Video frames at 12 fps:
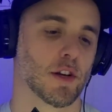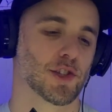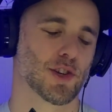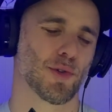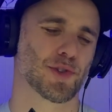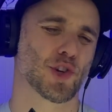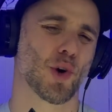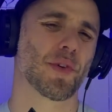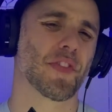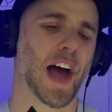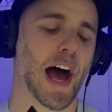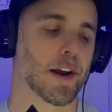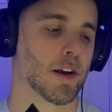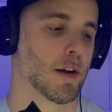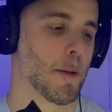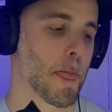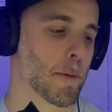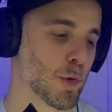So let's go with that.
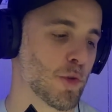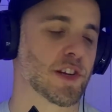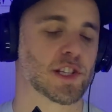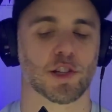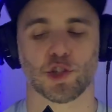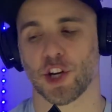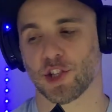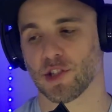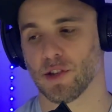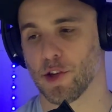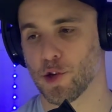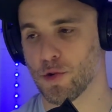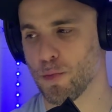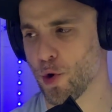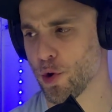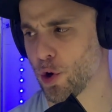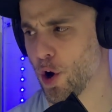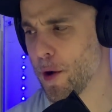Movie suggestion. The new
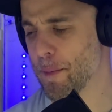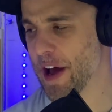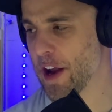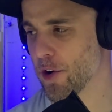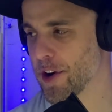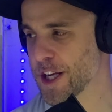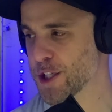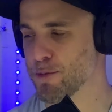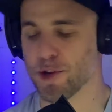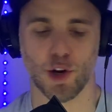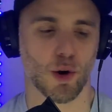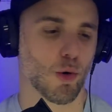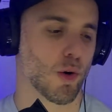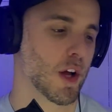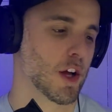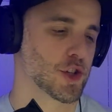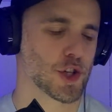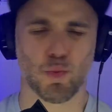Mortal Kombat on HBO.
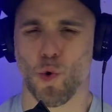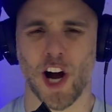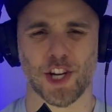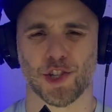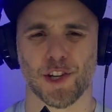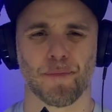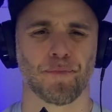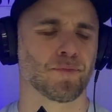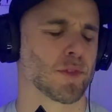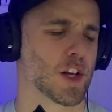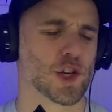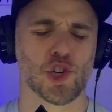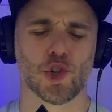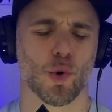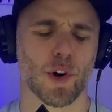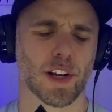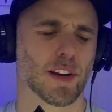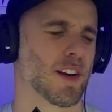Just watch it.
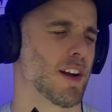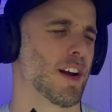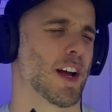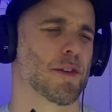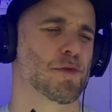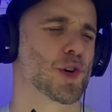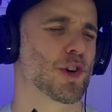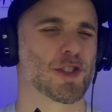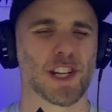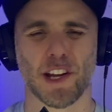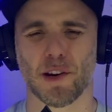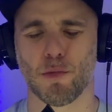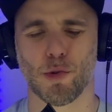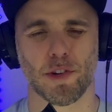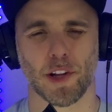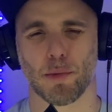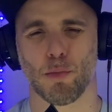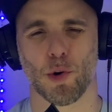Enjoy it. If you're critiquing a movie
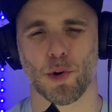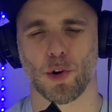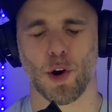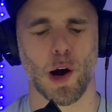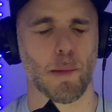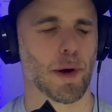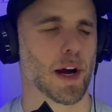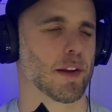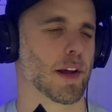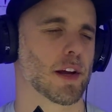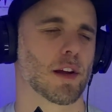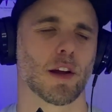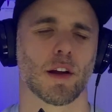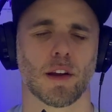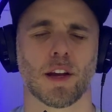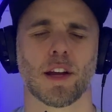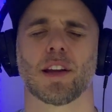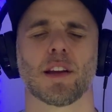like Mortal Kombat, like,
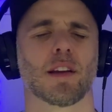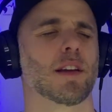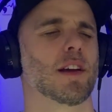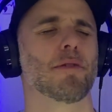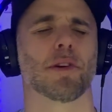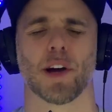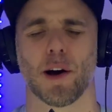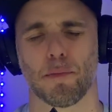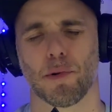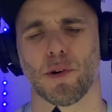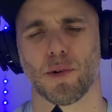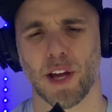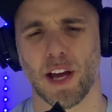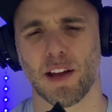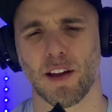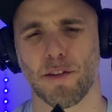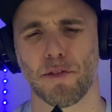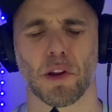give it up,
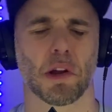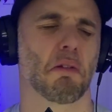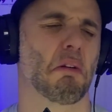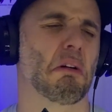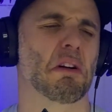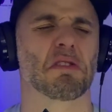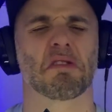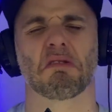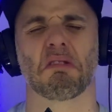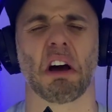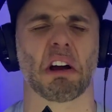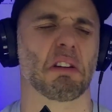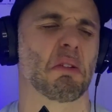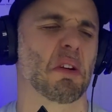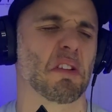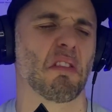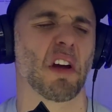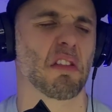okay? If you're like, oh, it sucks, it
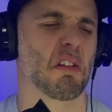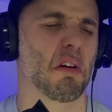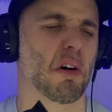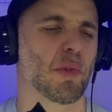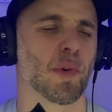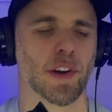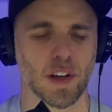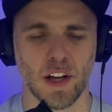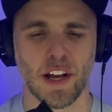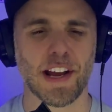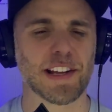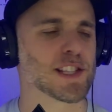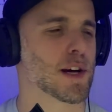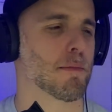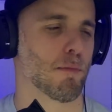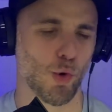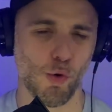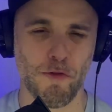was like the old one. It's a
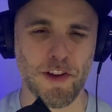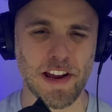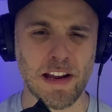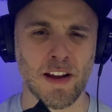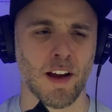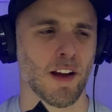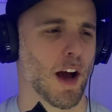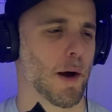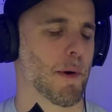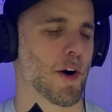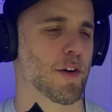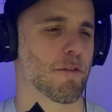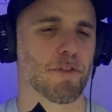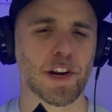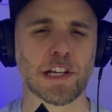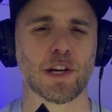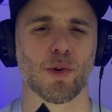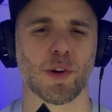movie about a
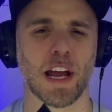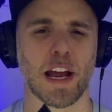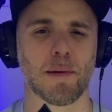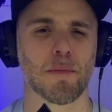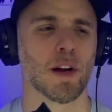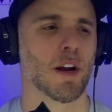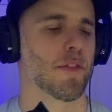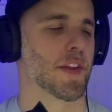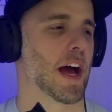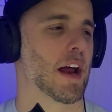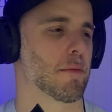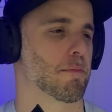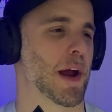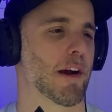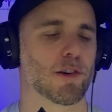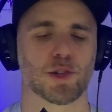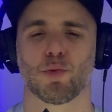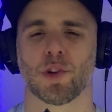video game that
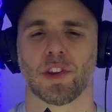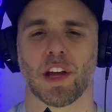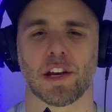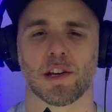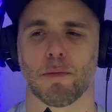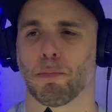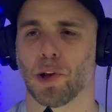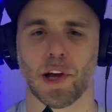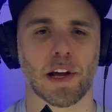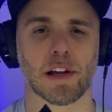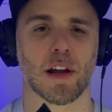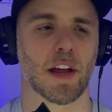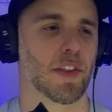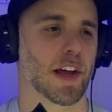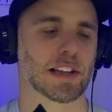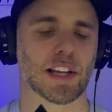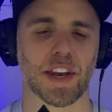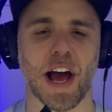parents wouldn't let you play in
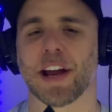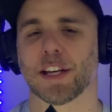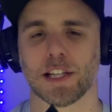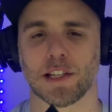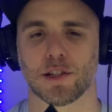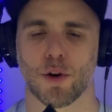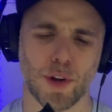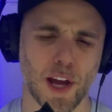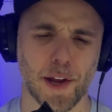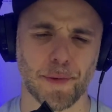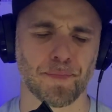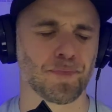like the 90s, okay?